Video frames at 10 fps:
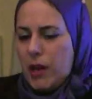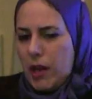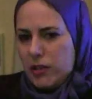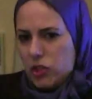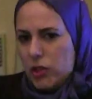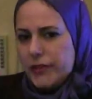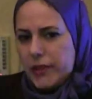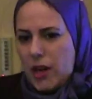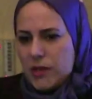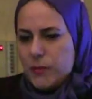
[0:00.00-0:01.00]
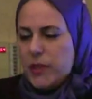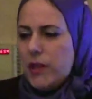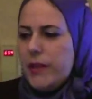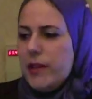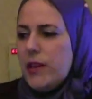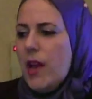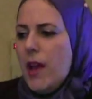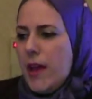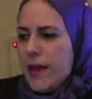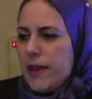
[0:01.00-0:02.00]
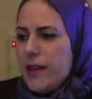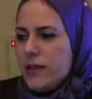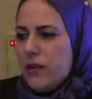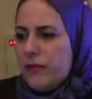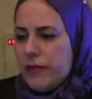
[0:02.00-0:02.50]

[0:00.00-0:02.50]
the children's hospital that in case of,